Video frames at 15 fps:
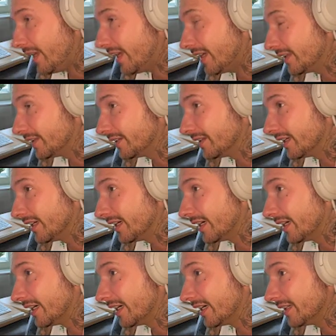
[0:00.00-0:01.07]
And
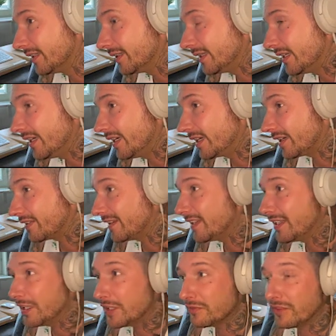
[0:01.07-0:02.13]
because I
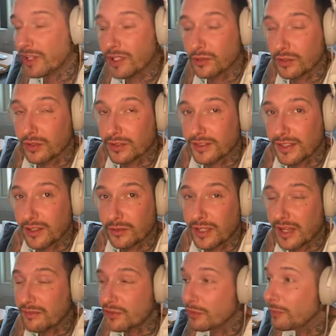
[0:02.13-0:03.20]
need the followers, I
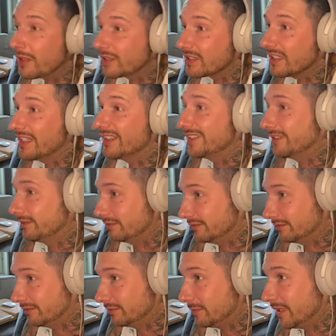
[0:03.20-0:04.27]
don't have so much yet.
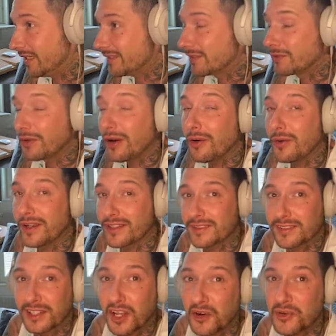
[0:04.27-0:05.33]
But it's growing
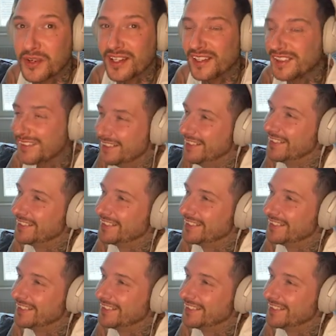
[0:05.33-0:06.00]
slowly.